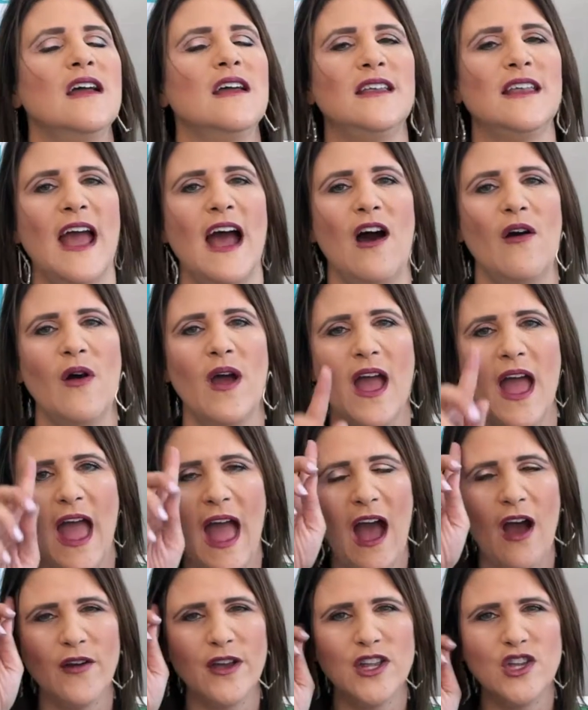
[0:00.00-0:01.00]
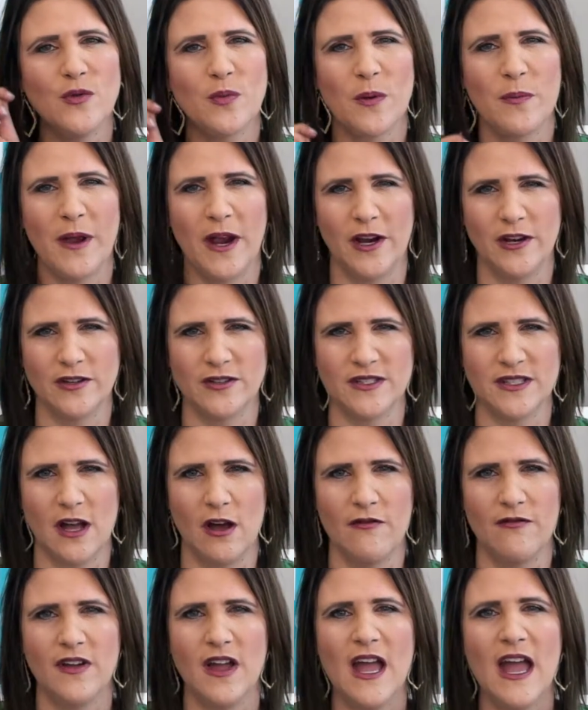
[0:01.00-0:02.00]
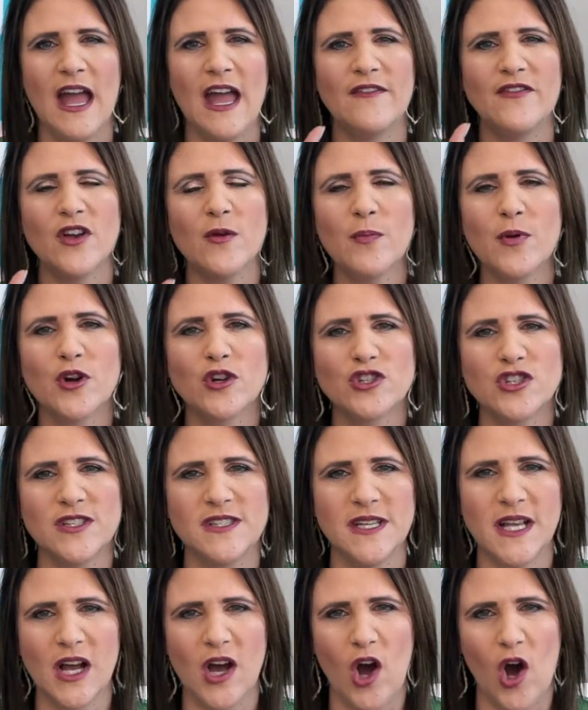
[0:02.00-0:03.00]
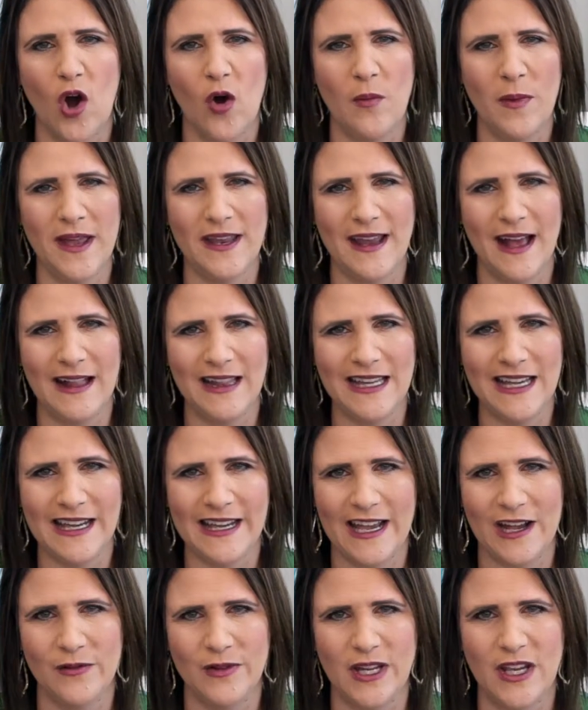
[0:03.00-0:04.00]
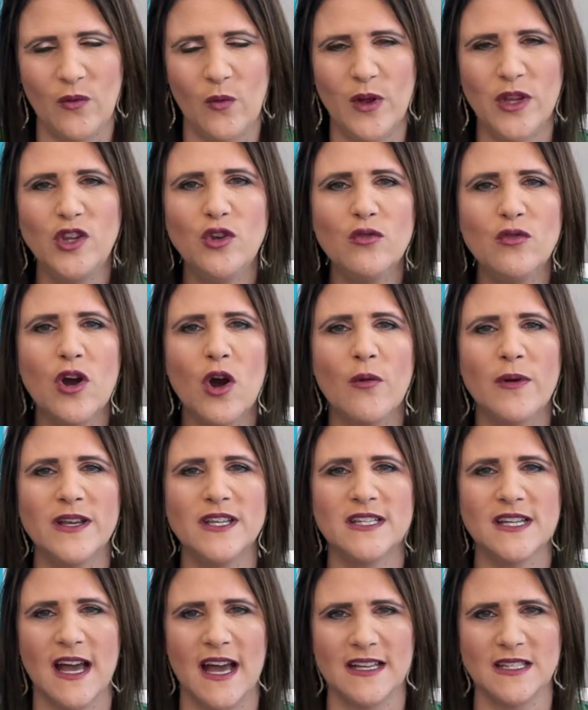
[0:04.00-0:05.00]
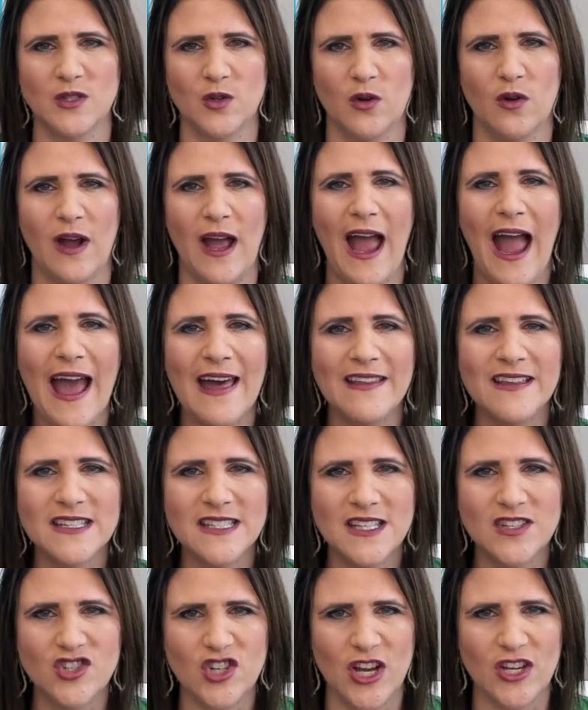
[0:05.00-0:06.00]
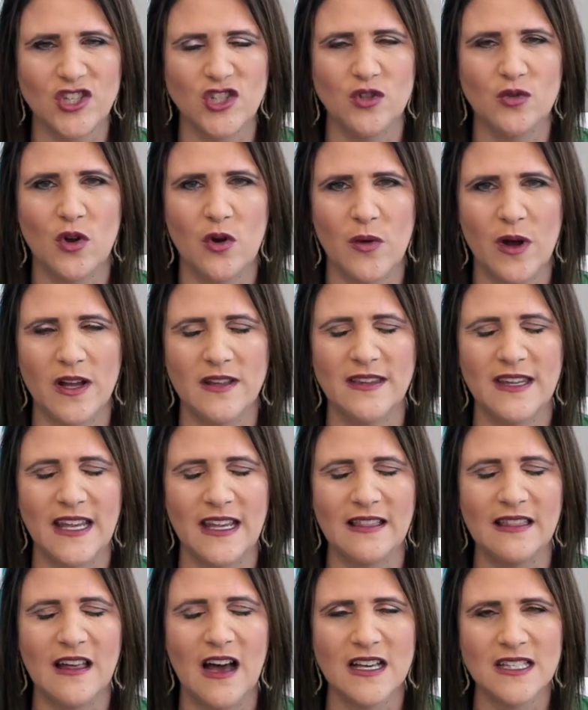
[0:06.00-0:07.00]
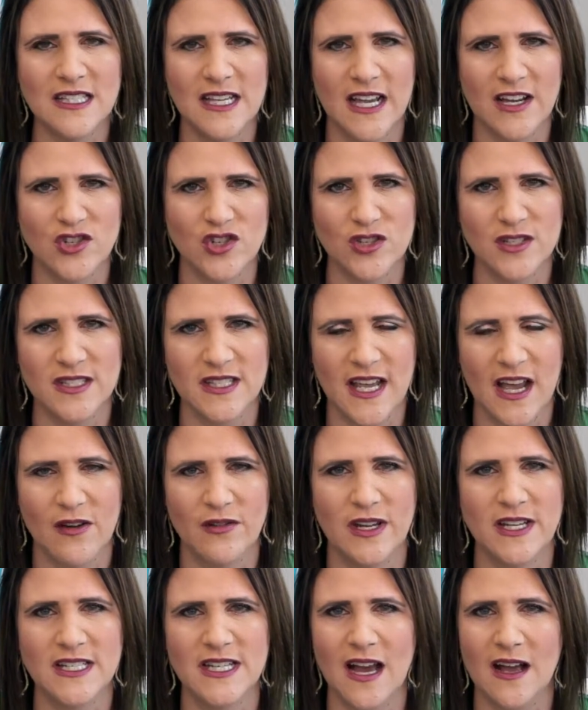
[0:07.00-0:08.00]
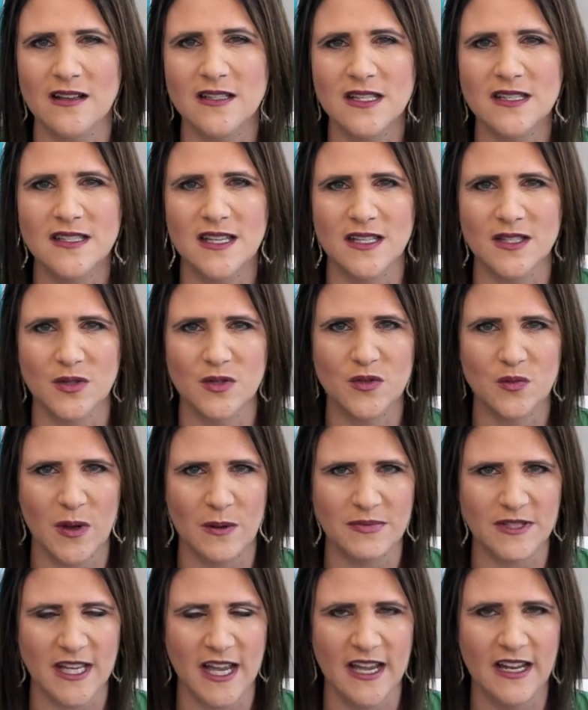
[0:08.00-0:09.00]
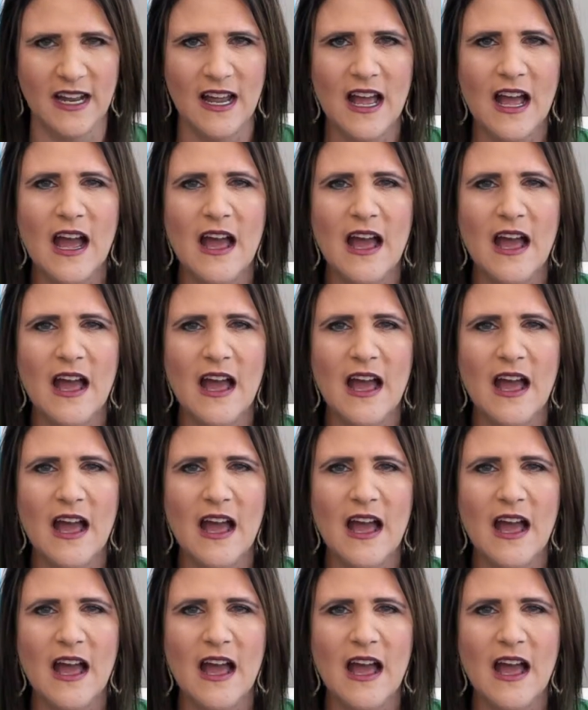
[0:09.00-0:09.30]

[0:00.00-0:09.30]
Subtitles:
Now, how can you prepare yourself? If you're purchasing a home in LA County, when you go into escrow, I highly suggest you go on the Los Angeles County Tax Assessor's website.